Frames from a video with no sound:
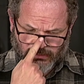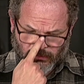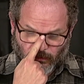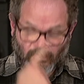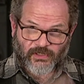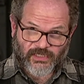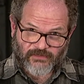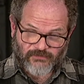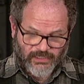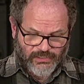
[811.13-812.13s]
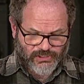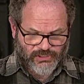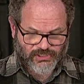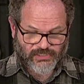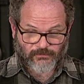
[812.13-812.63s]
a good working
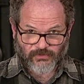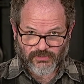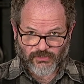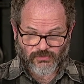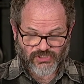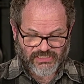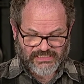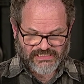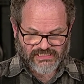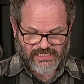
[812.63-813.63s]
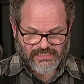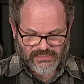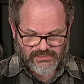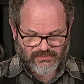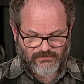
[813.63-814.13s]
relationship with Eugene Zed,
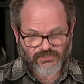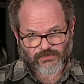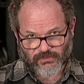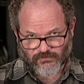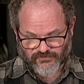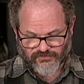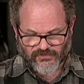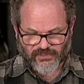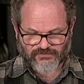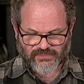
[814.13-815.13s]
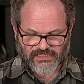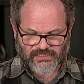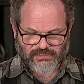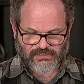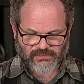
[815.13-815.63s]
which went on for 5
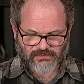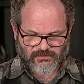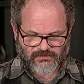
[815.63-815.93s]
years.